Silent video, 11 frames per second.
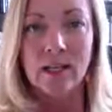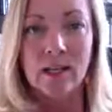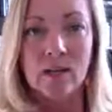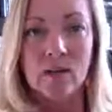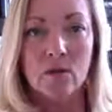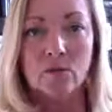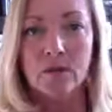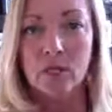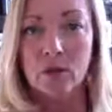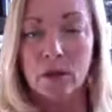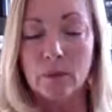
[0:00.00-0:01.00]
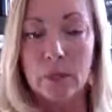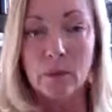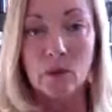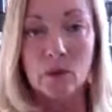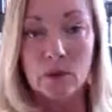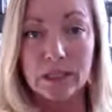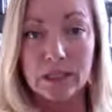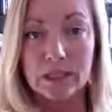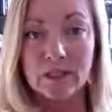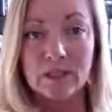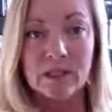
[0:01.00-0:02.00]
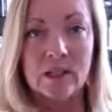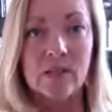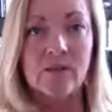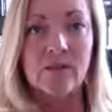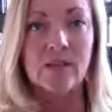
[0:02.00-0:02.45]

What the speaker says: that people are receiving stuff,